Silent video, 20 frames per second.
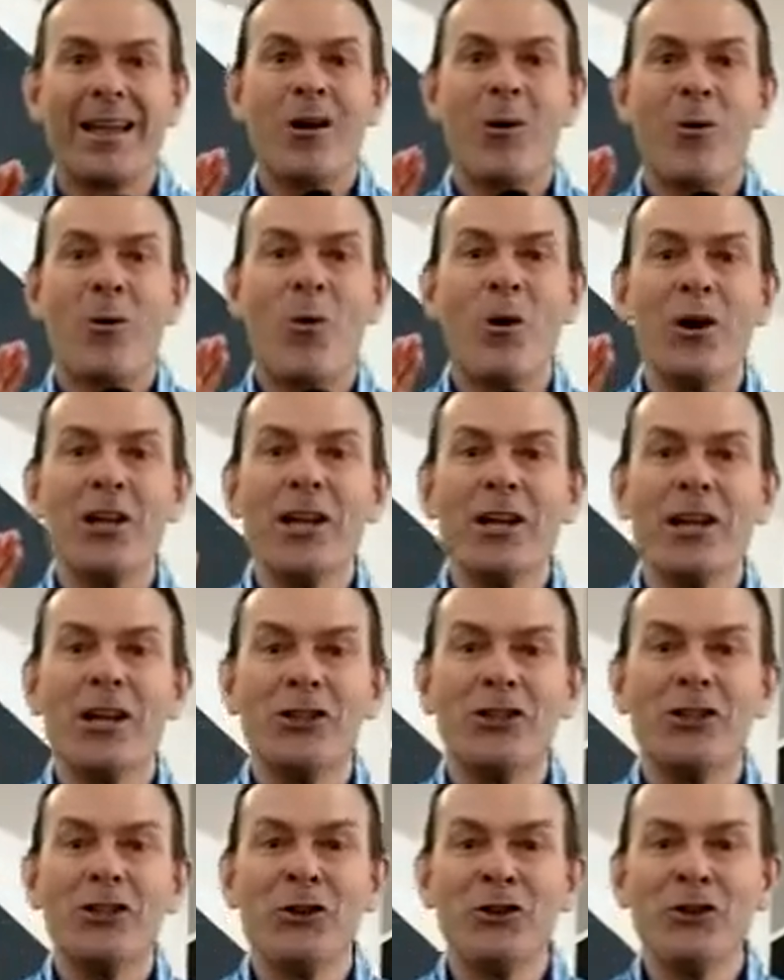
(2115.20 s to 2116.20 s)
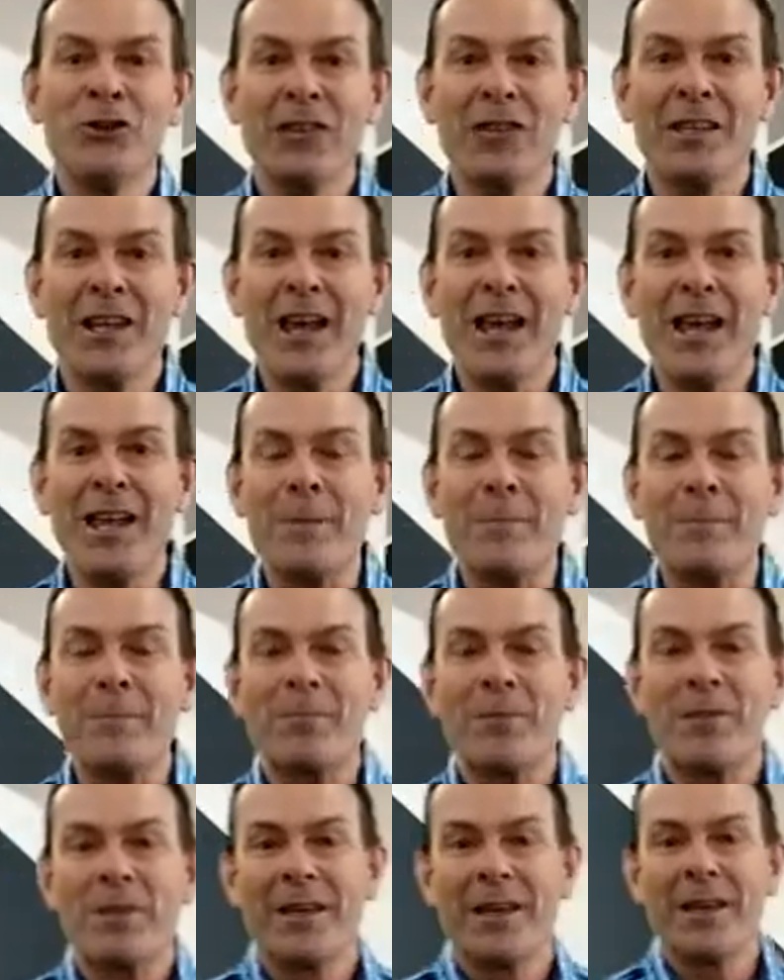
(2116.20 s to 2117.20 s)
What are you going to choose today?
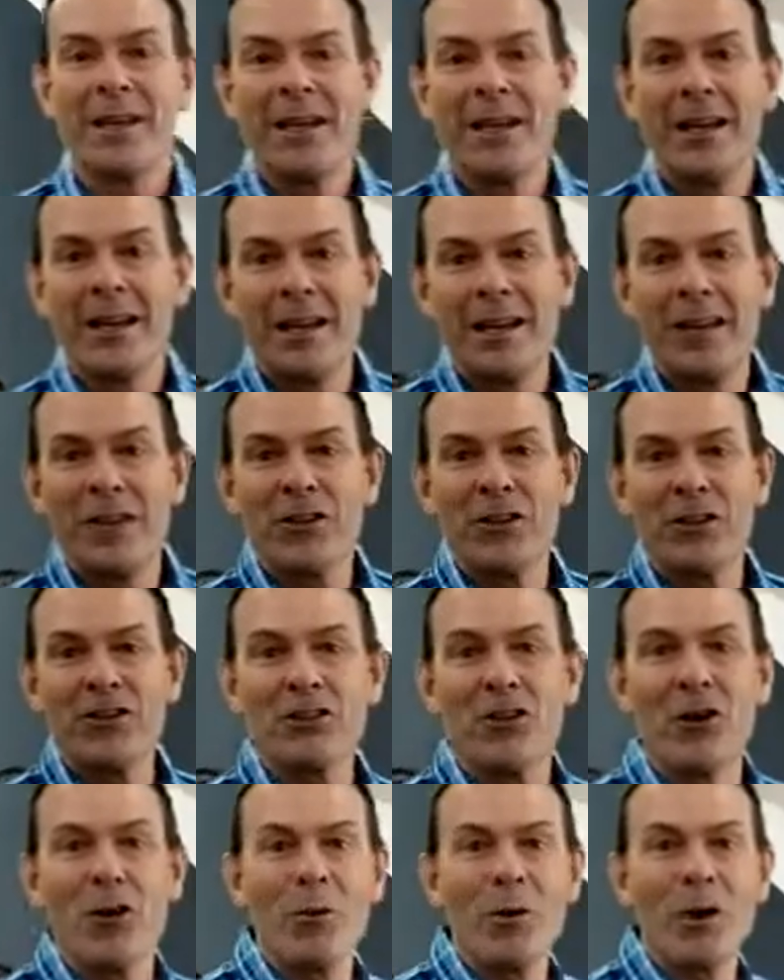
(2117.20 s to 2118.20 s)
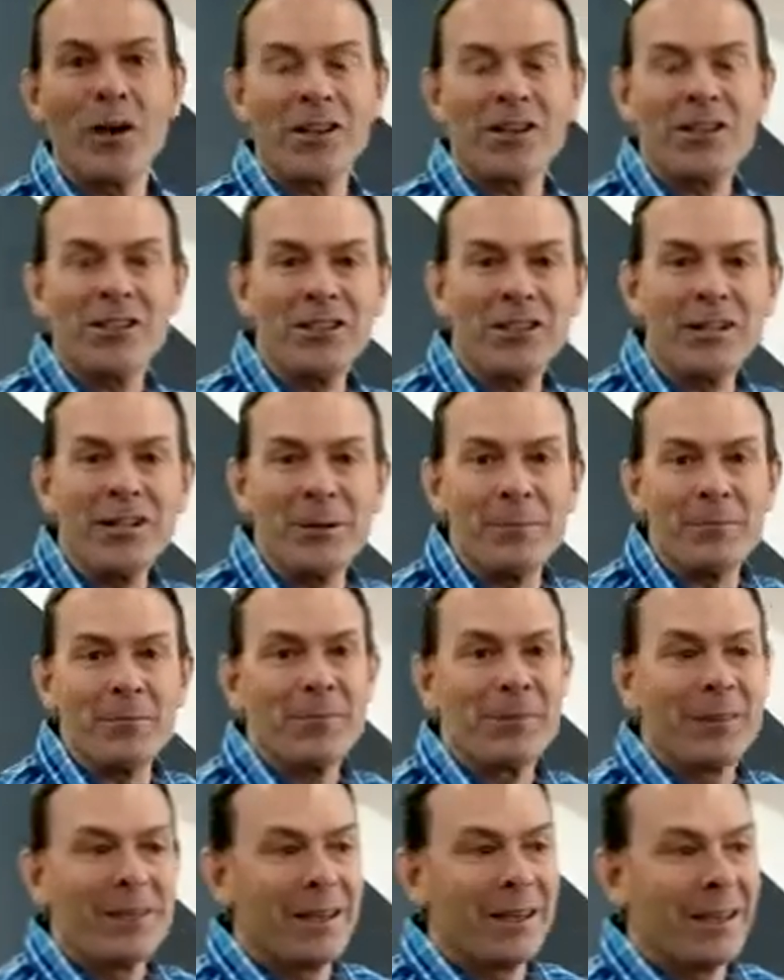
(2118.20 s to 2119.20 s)
The song we're going to sing
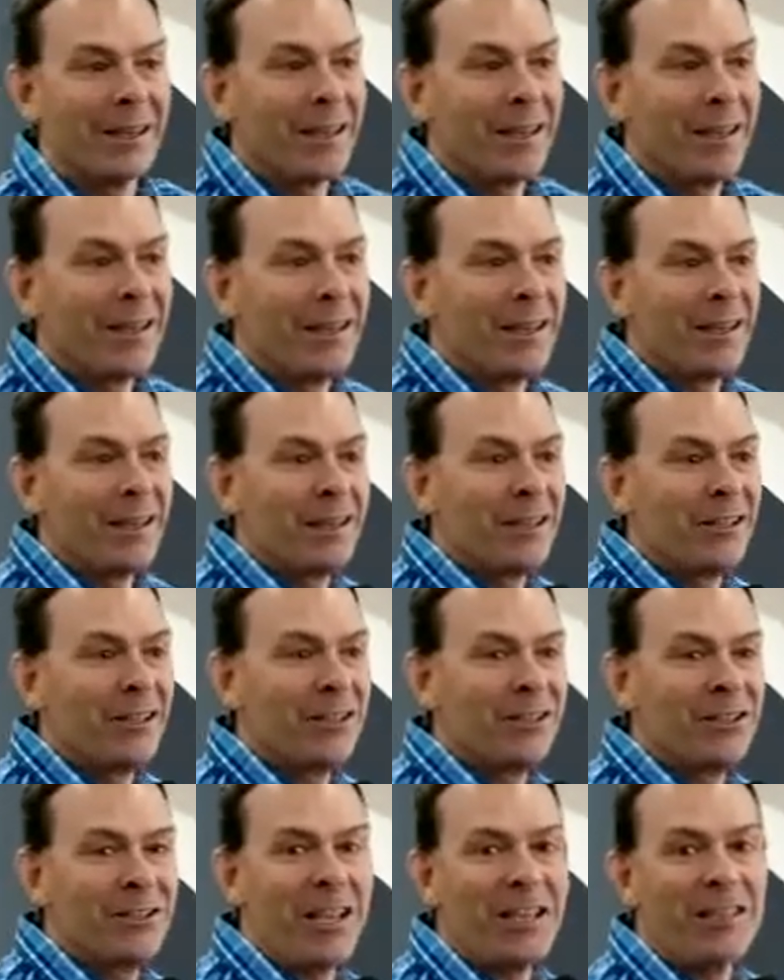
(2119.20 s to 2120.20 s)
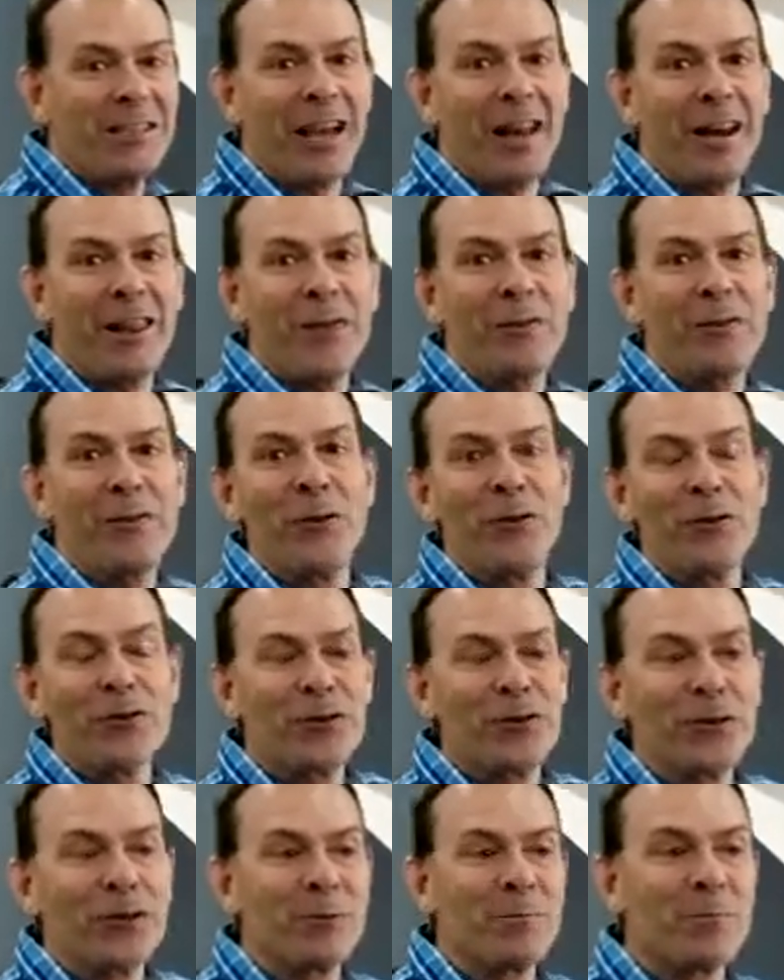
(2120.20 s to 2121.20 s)
just dictated the fruits
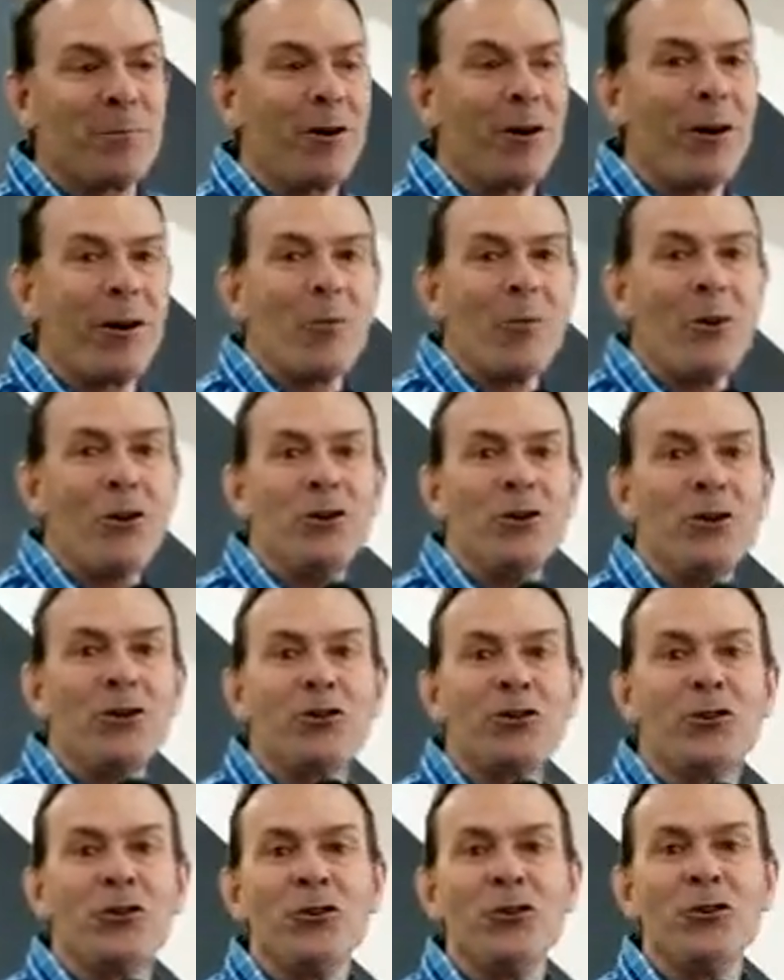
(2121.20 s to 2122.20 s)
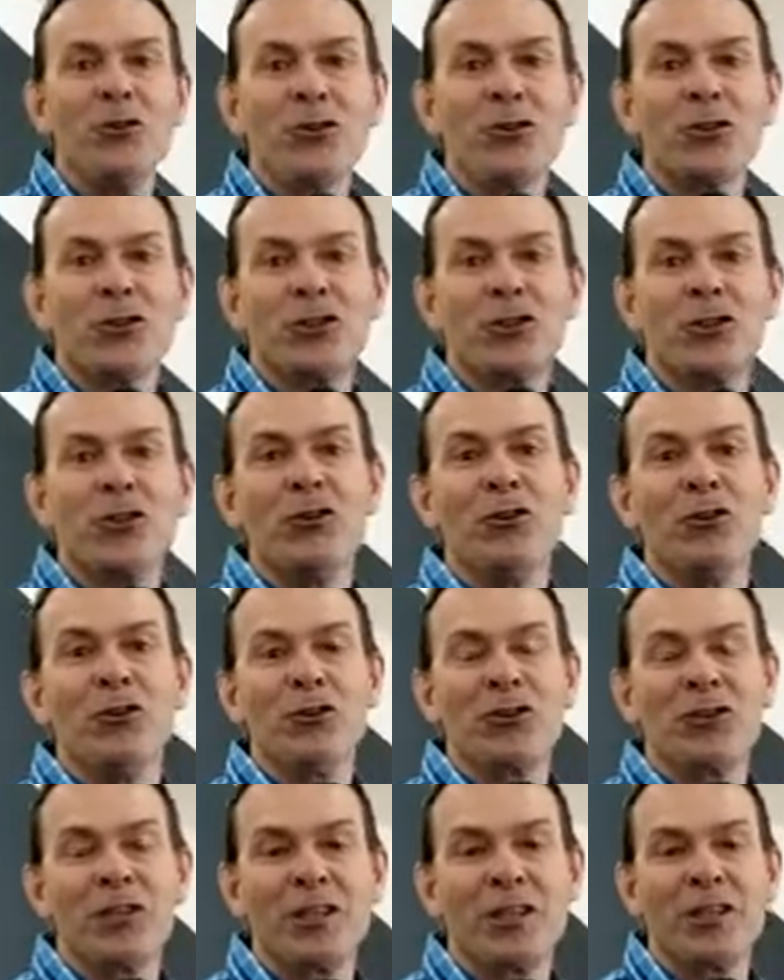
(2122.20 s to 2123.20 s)
of the Spirit. When you do choose
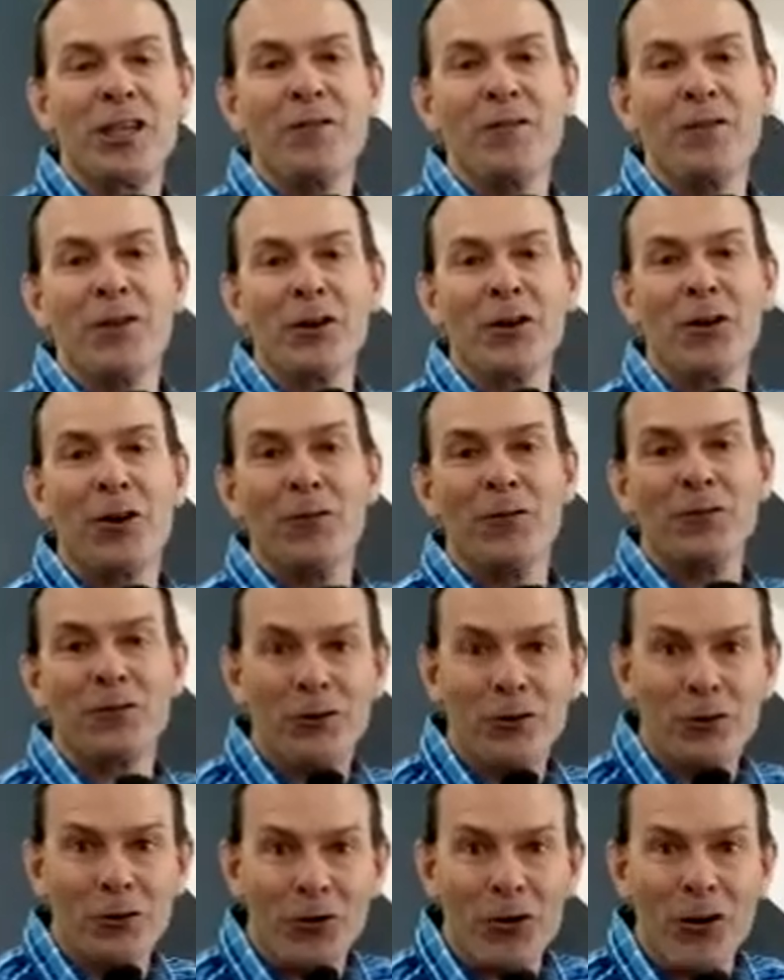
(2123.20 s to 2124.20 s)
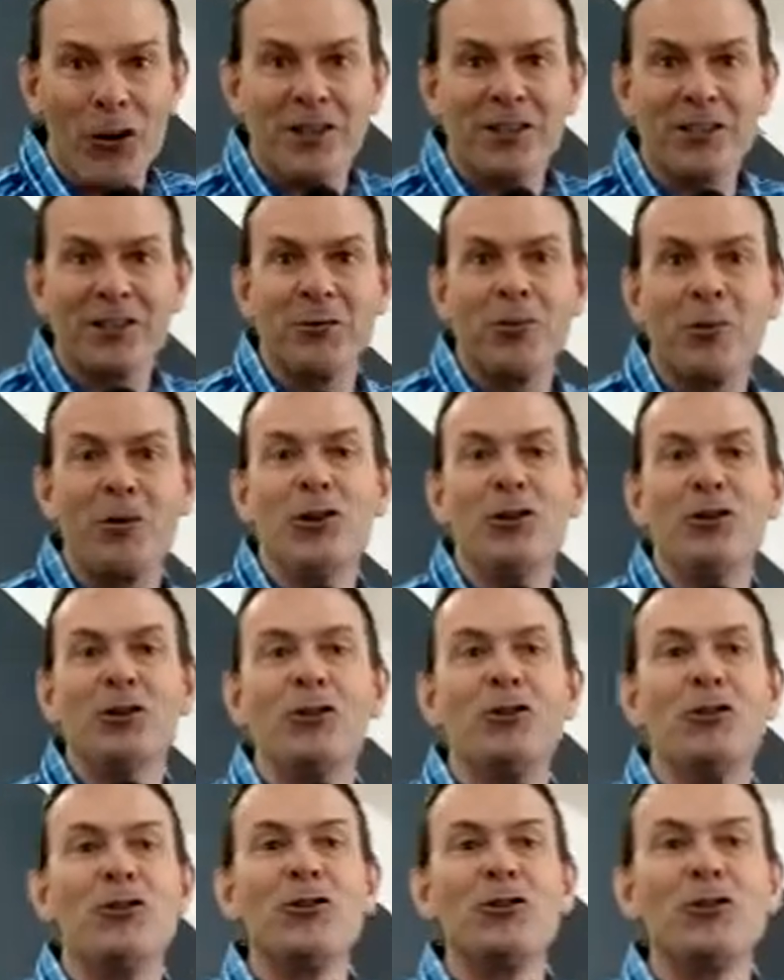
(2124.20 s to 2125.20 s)
to give your life to Christ, when you
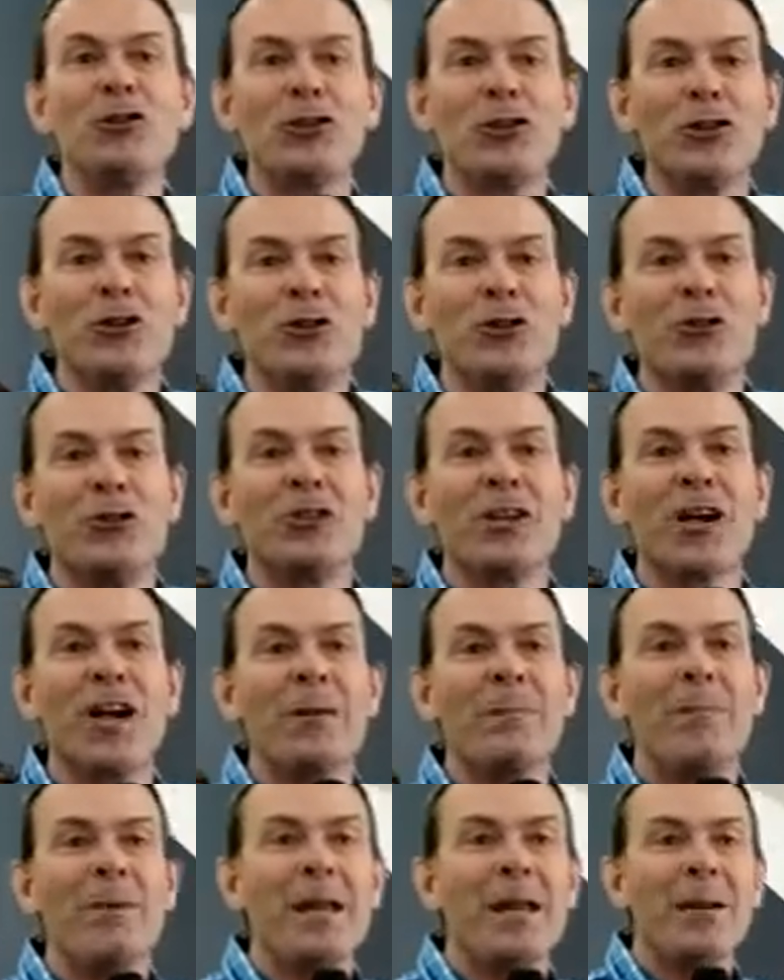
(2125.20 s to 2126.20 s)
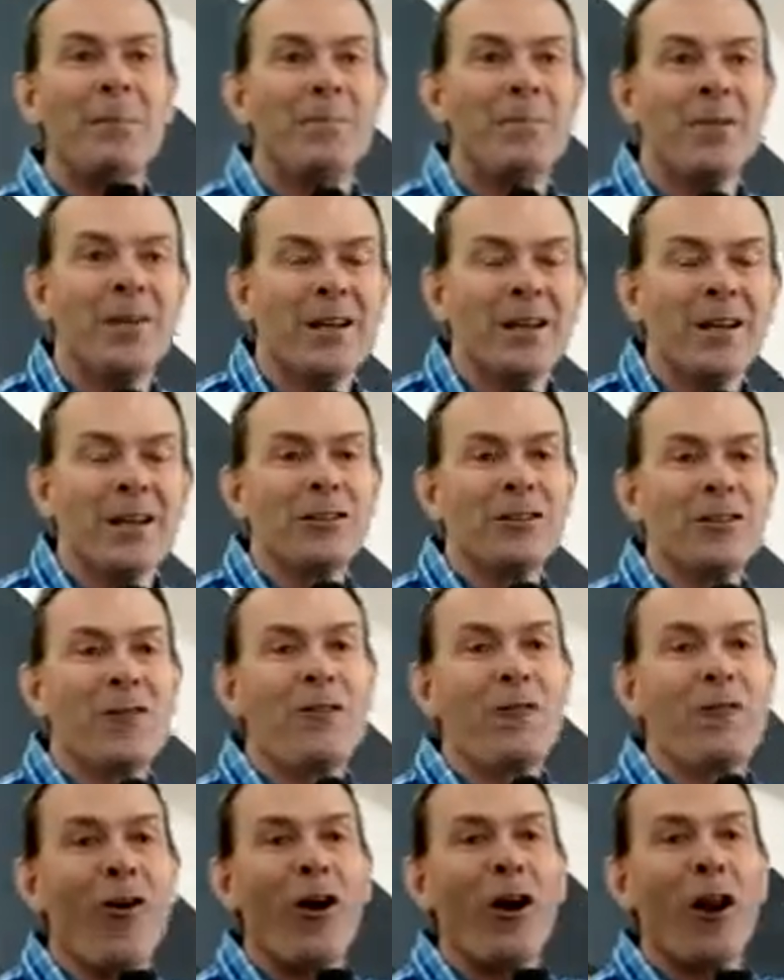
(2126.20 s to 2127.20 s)
do choose, amen, to
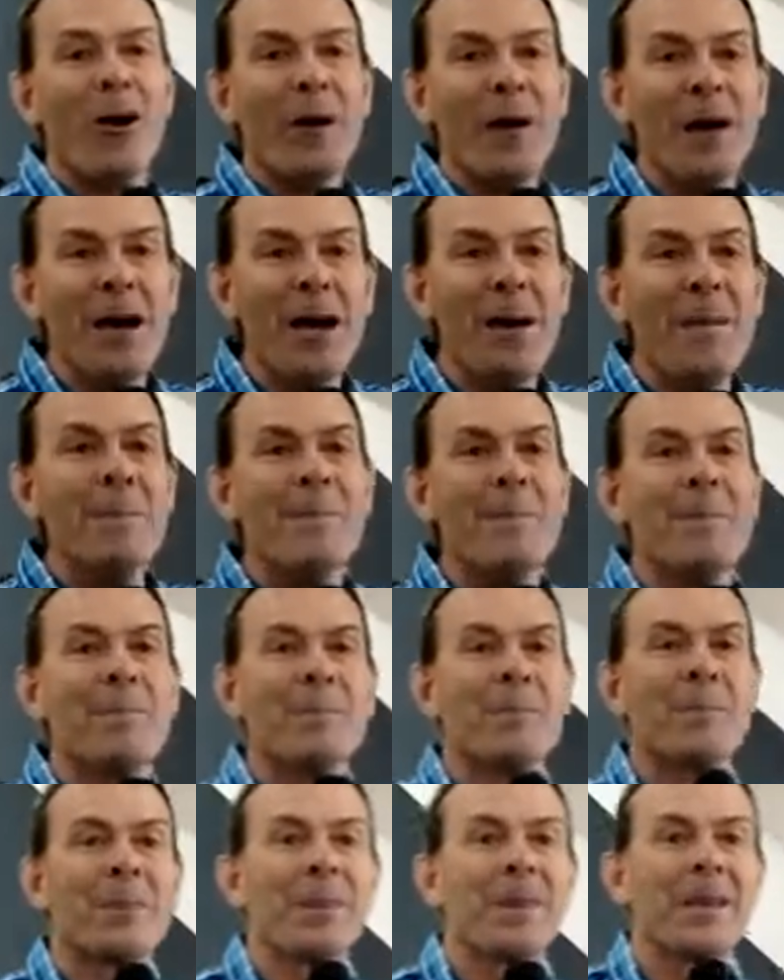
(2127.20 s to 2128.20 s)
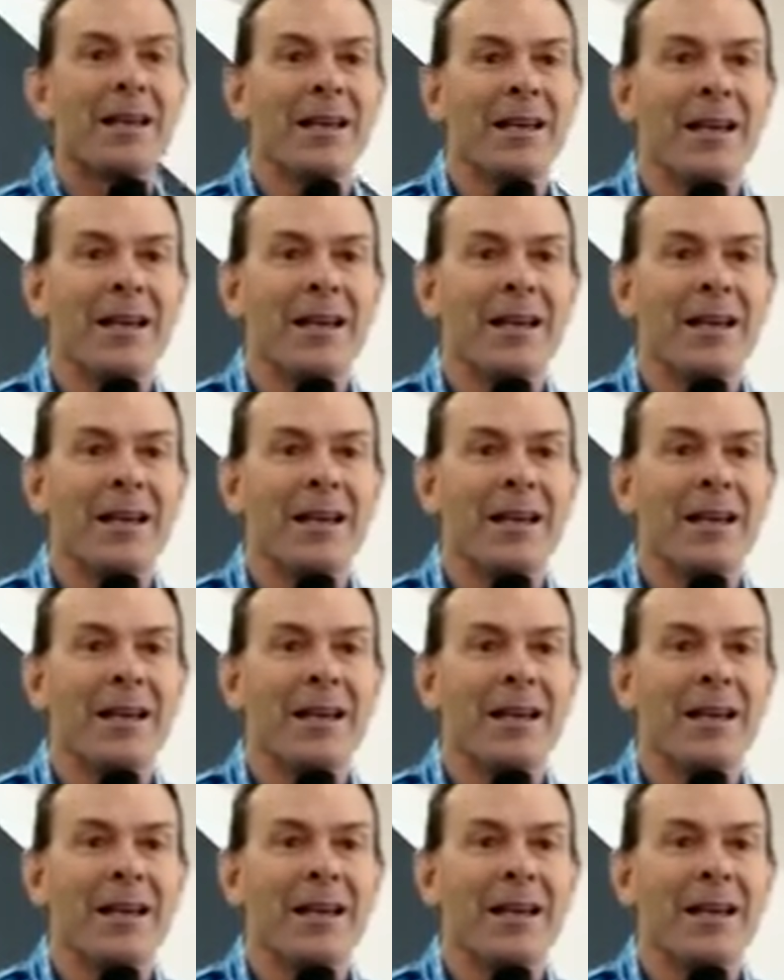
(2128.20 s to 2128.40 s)
follow Him,